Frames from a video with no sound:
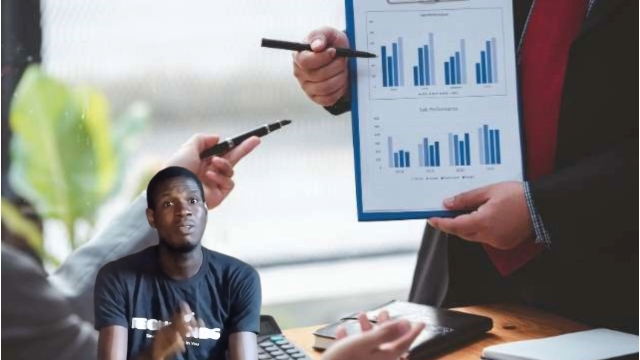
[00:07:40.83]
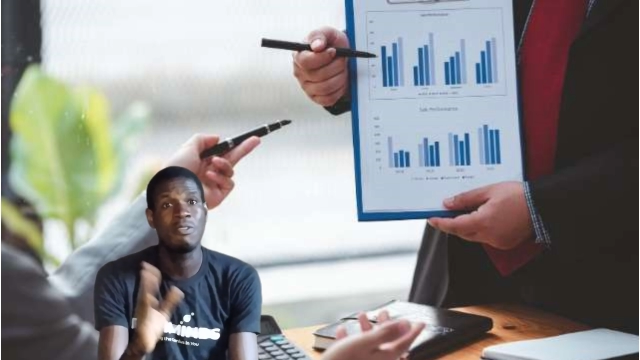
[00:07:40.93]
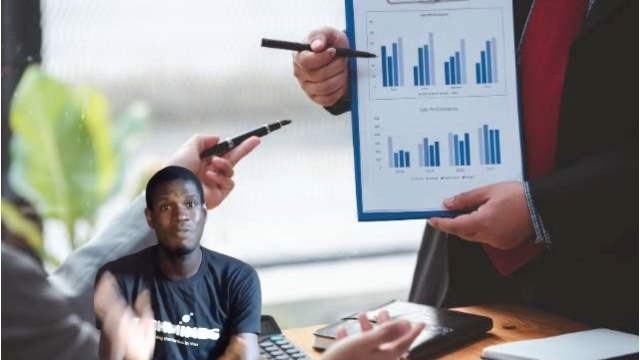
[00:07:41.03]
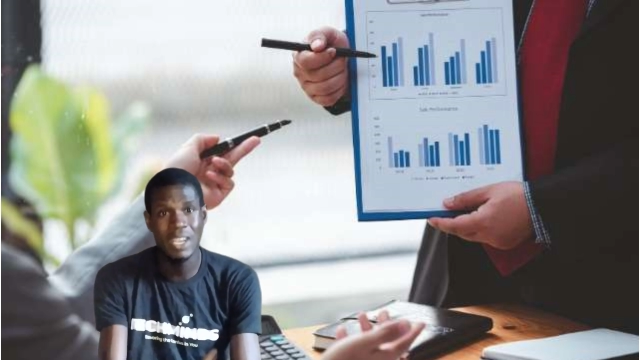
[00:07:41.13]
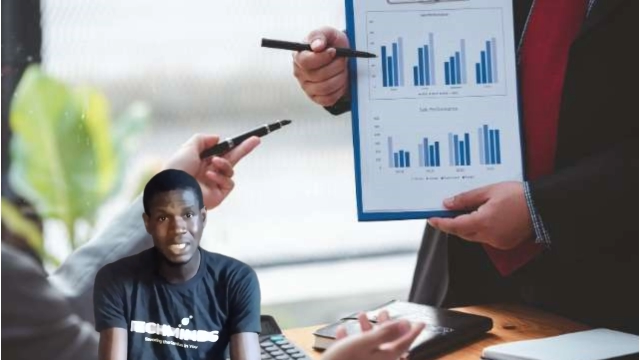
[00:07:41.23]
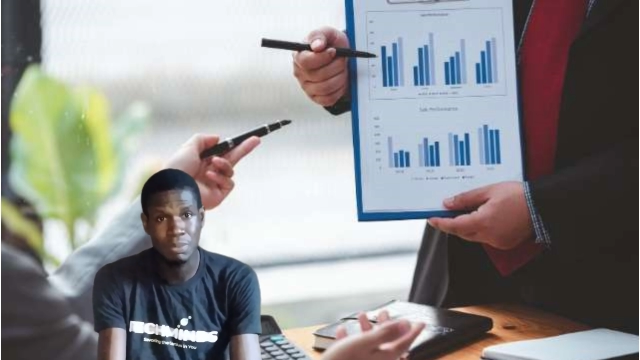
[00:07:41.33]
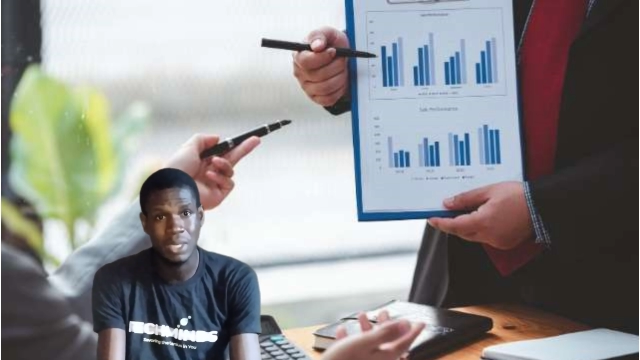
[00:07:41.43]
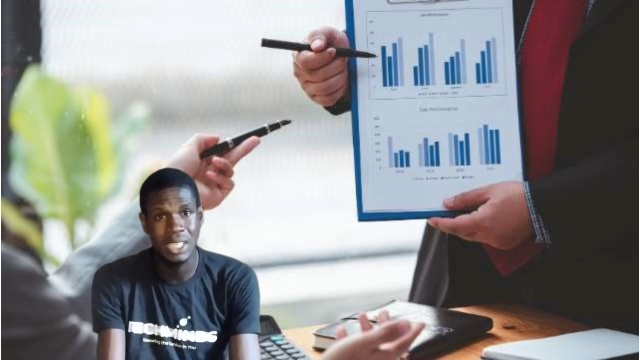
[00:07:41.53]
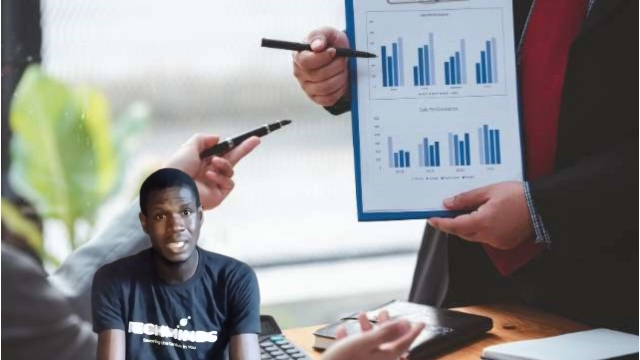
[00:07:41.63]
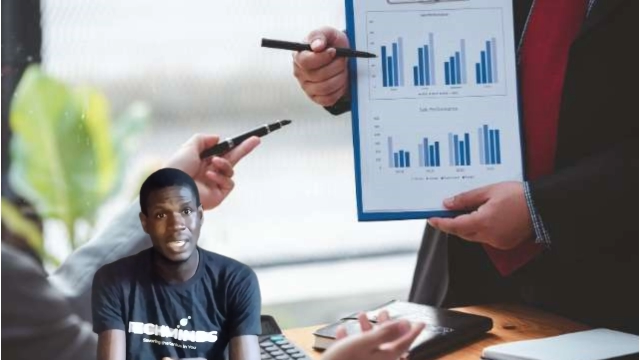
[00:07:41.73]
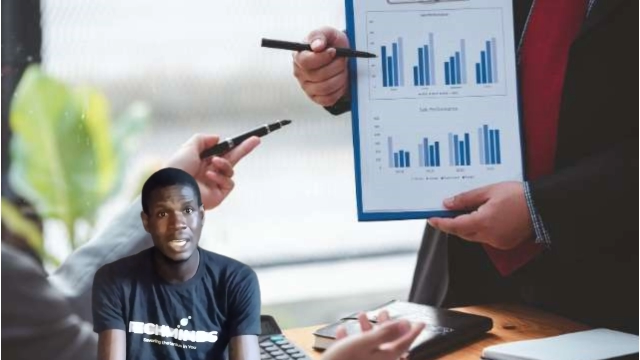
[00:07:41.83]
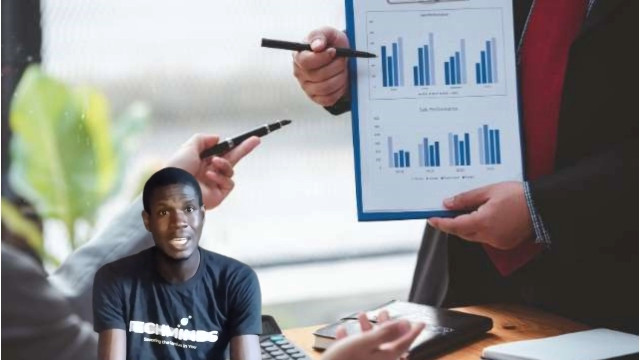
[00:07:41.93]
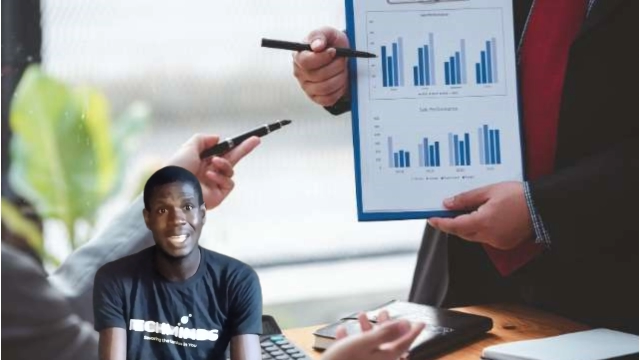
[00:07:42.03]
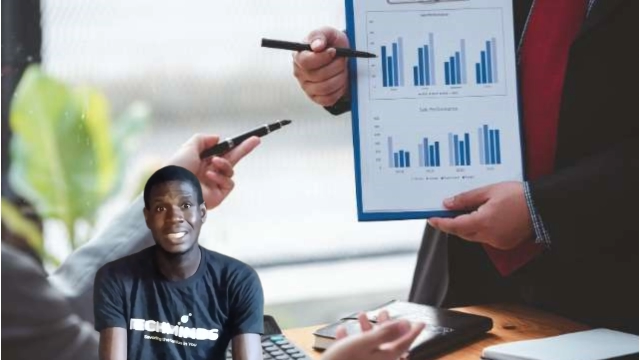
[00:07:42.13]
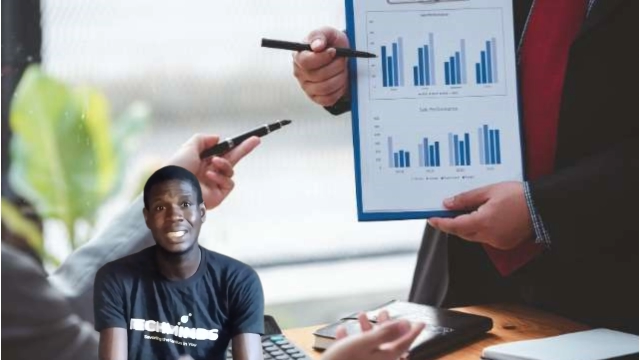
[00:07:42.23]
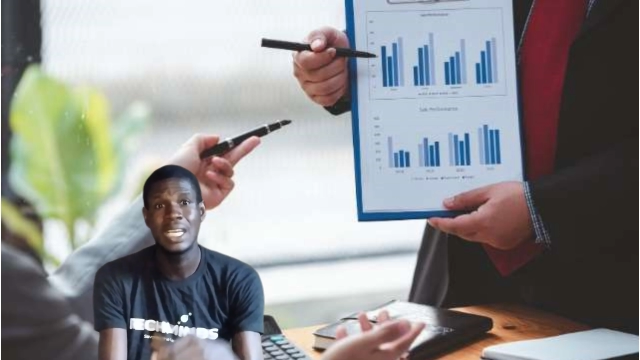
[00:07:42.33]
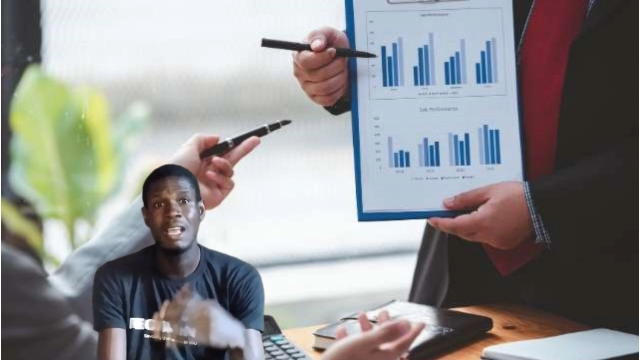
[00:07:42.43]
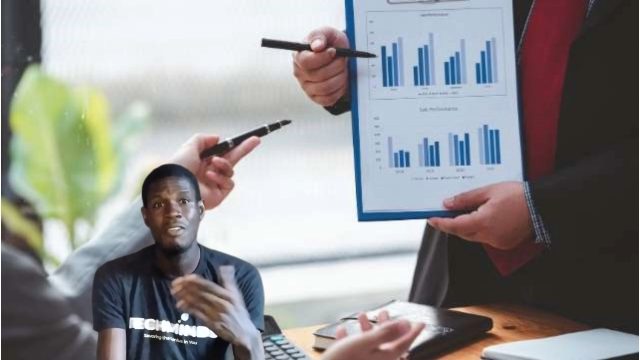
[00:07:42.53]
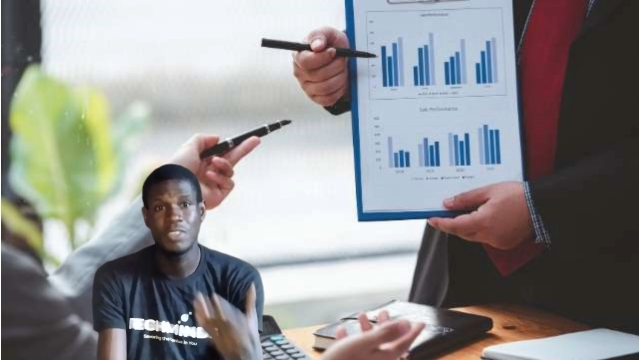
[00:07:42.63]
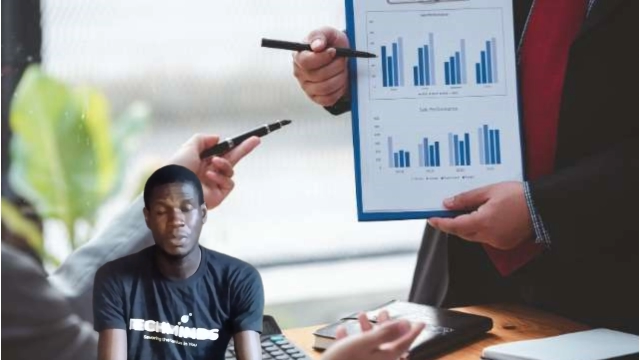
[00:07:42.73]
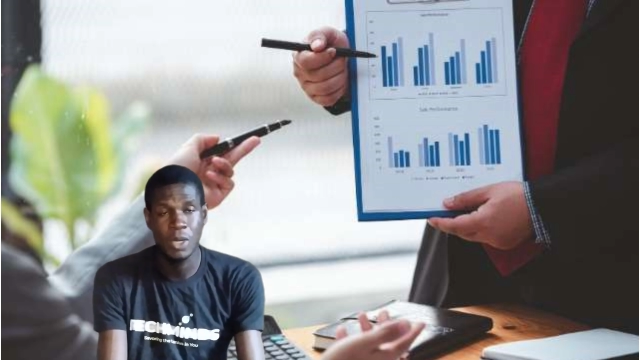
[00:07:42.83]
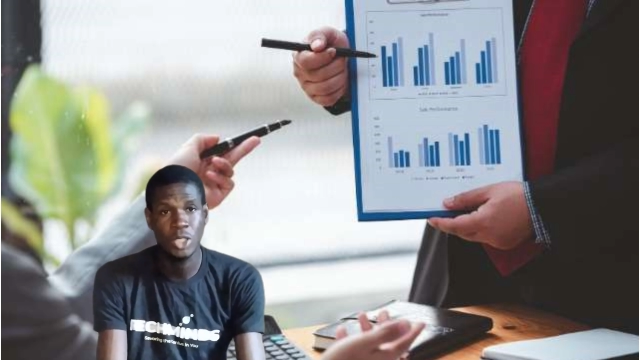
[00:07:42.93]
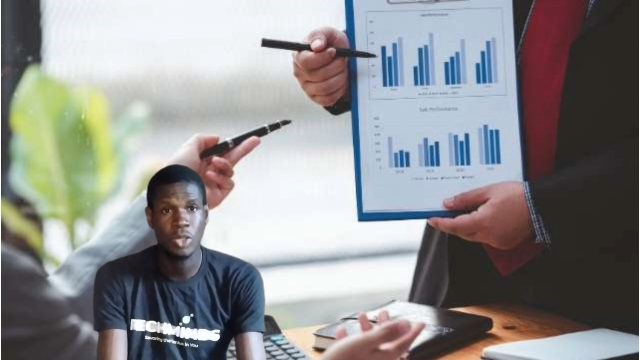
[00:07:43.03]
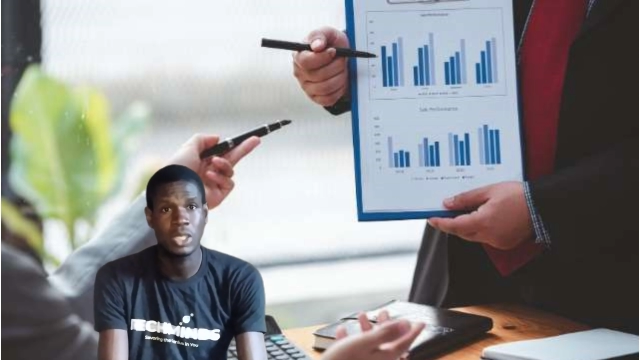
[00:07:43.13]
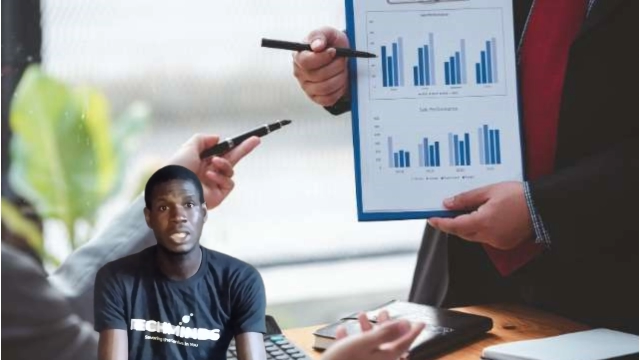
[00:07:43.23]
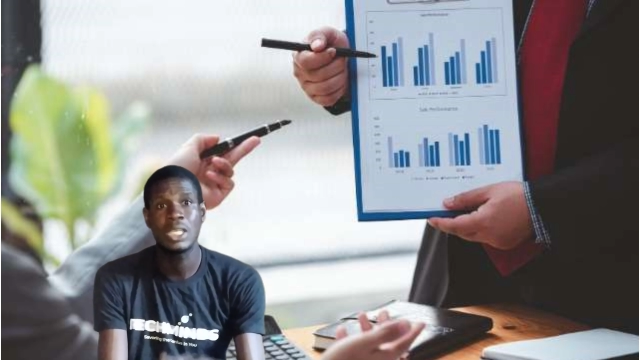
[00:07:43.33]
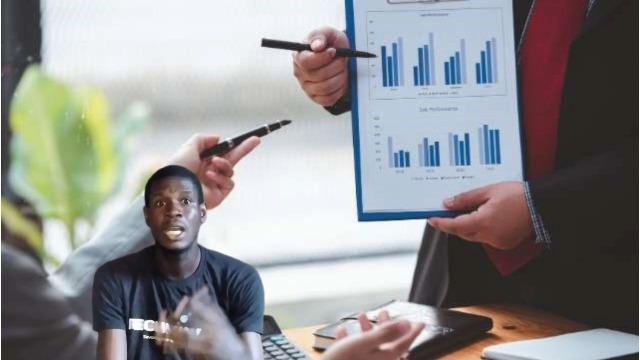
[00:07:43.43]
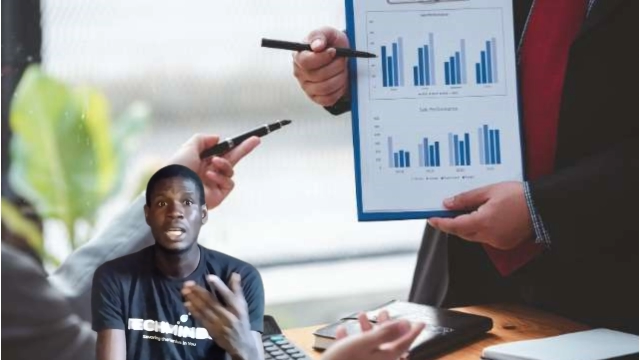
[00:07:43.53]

first beginning again as the feasibility study,